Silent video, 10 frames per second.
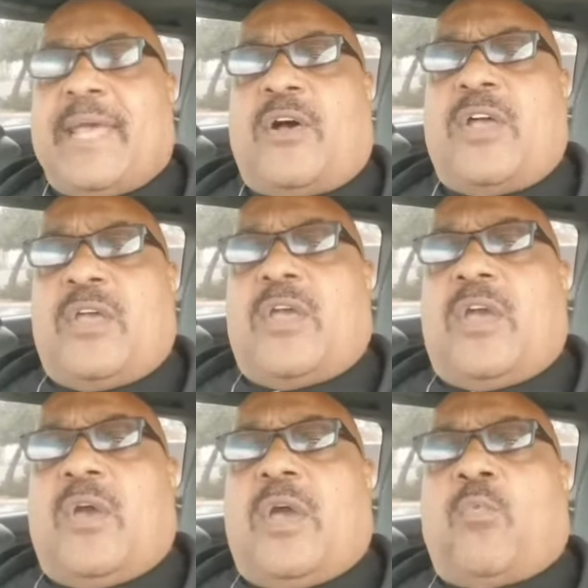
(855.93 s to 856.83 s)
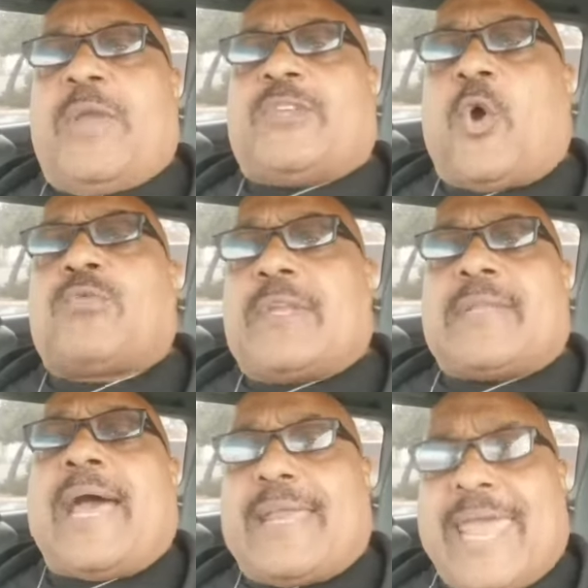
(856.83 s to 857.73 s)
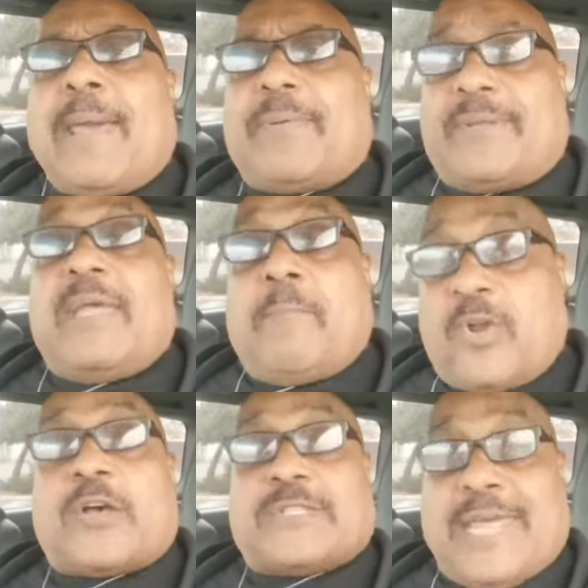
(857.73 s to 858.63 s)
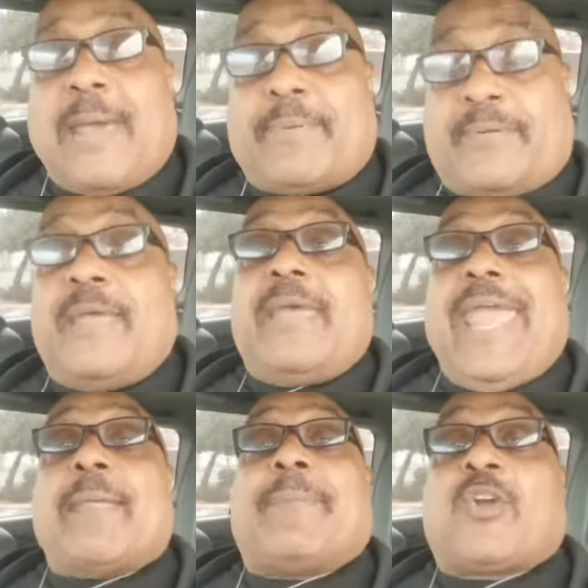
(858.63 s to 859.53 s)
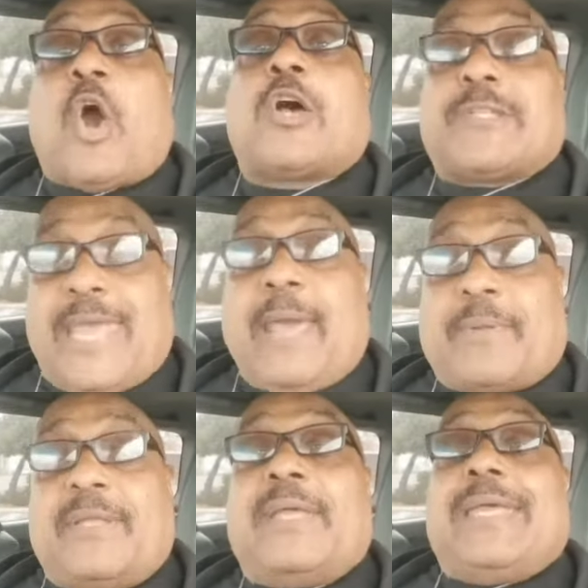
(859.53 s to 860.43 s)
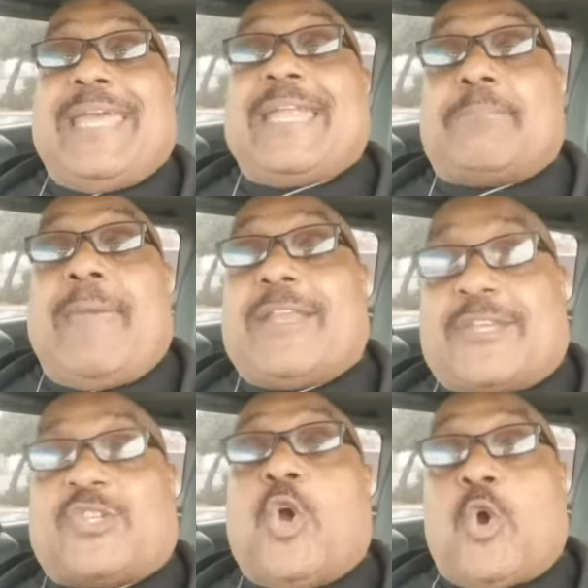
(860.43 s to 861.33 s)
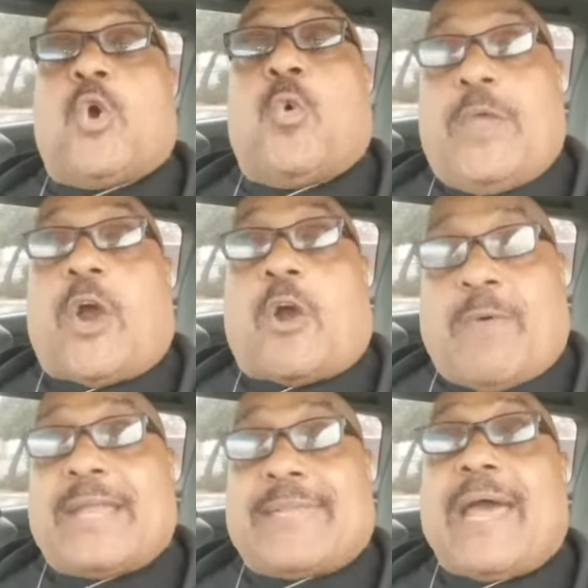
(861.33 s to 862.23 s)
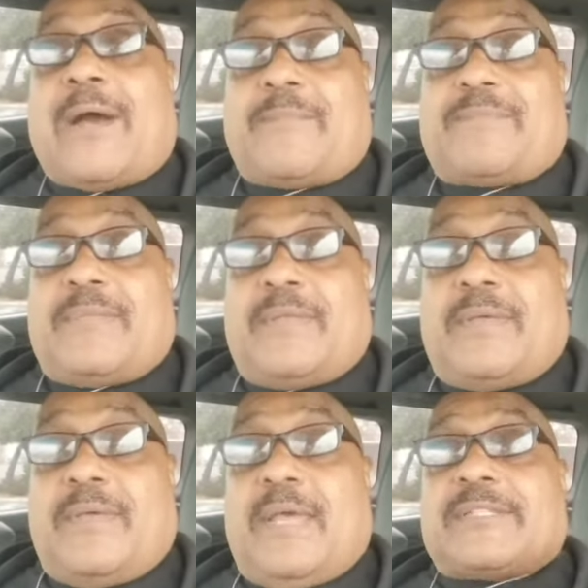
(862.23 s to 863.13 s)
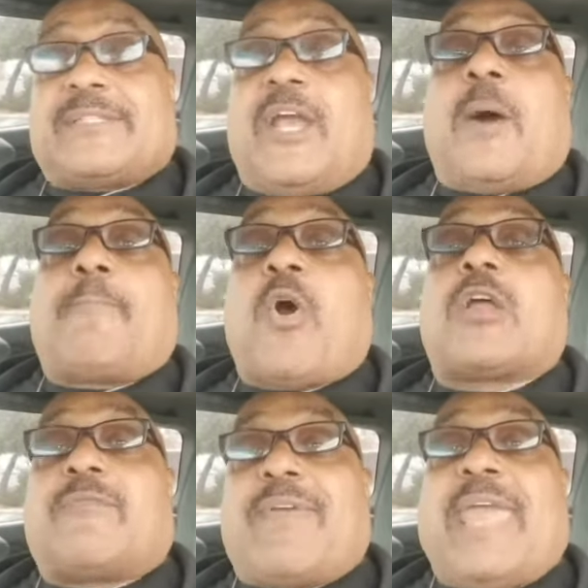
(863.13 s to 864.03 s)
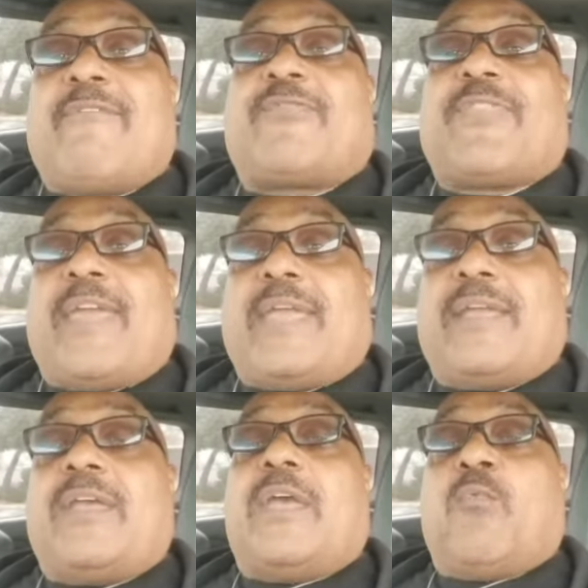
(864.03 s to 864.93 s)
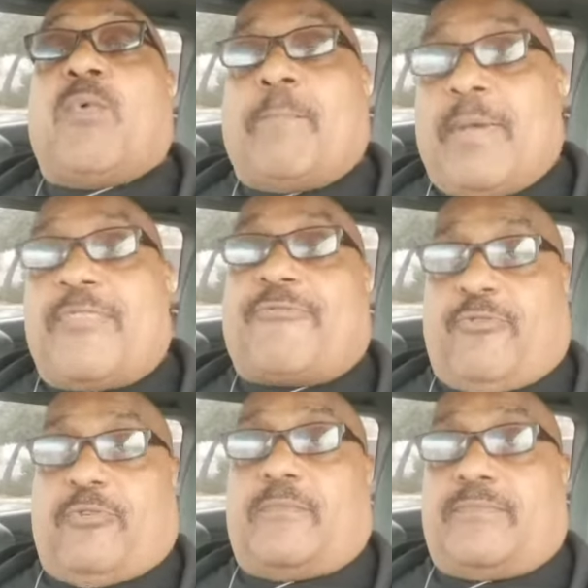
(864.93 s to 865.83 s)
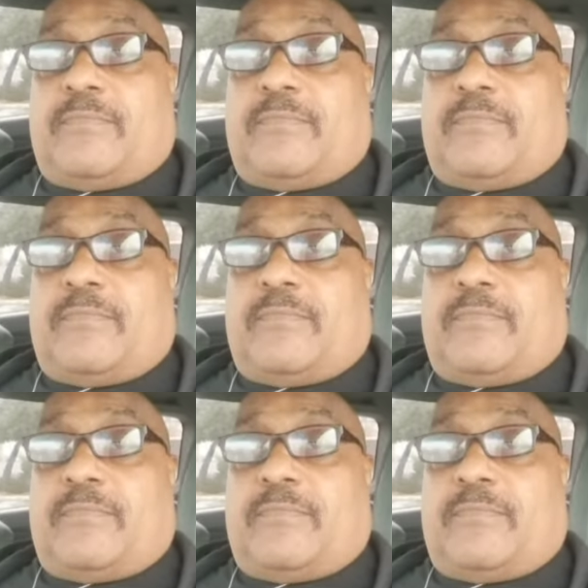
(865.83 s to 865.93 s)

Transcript: Now, we don't deny it happened because it happened. And because it happened, it made us who we are right now. See, a part of everything we've been through,